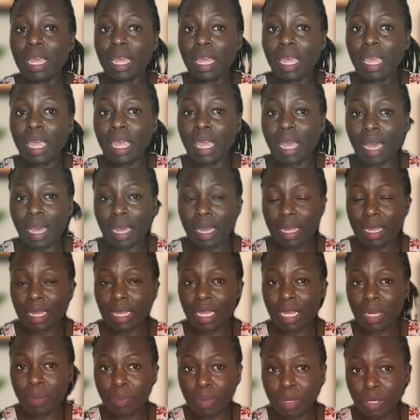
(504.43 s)
here,
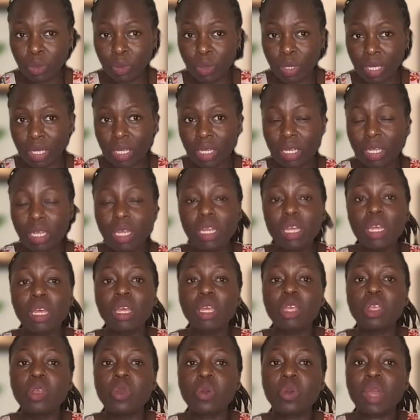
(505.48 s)
in between,
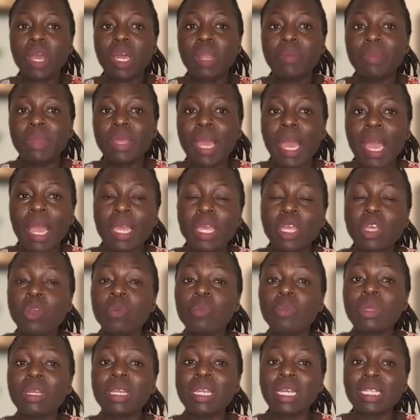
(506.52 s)
you can be
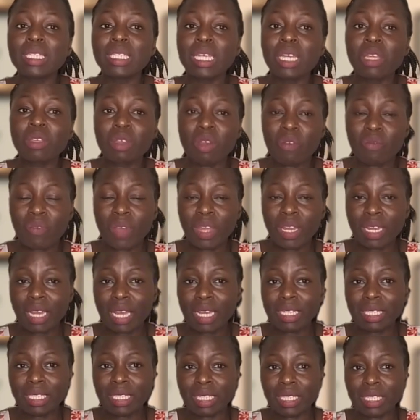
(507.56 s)
accumulating your
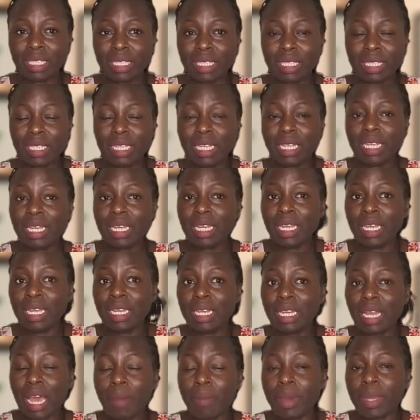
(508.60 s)
finances
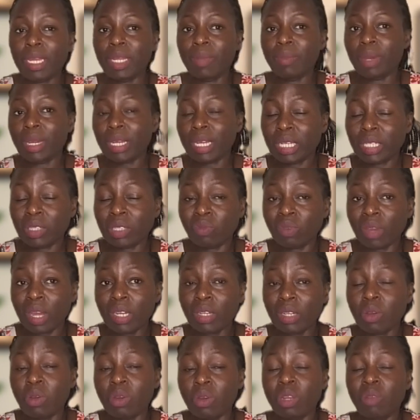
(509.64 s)
in a money market
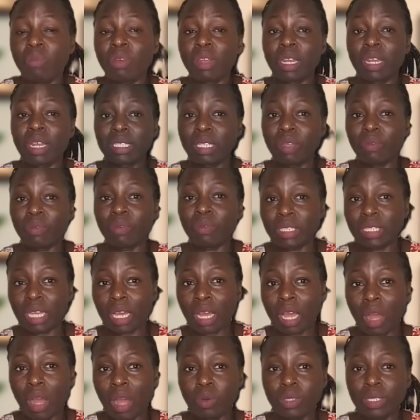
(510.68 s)
fund or even a savings
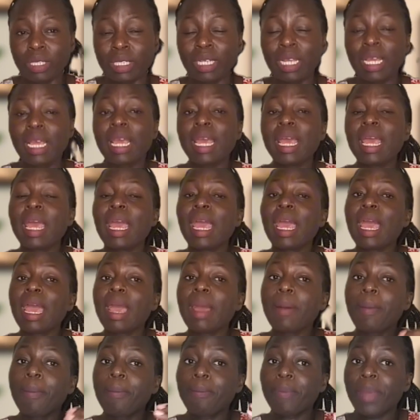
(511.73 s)
account,
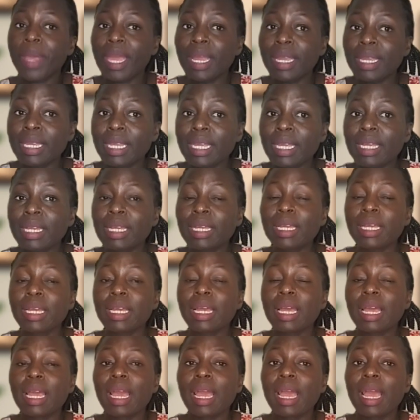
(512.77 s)
pending
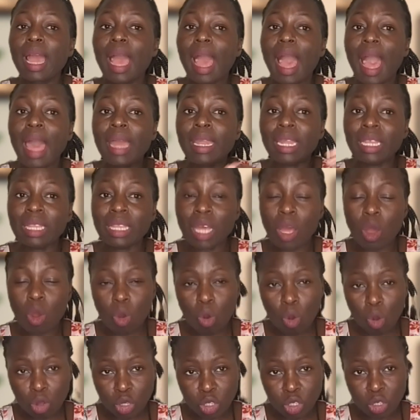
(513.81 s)
another
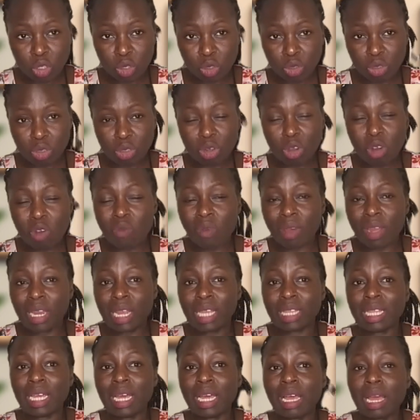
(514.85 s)
auction of
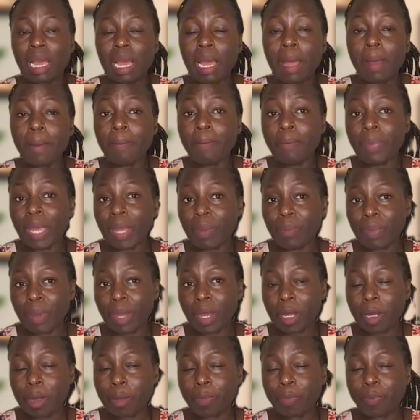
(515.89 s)
another
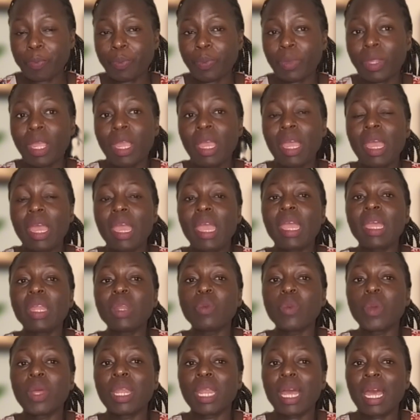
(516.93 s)
paper.
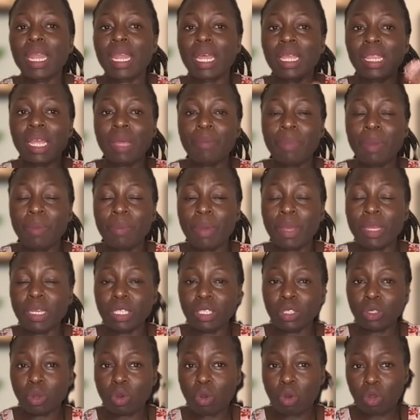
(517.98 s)
And when another paper
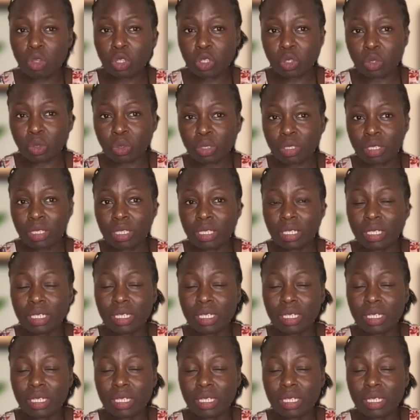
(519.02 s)
is auctioned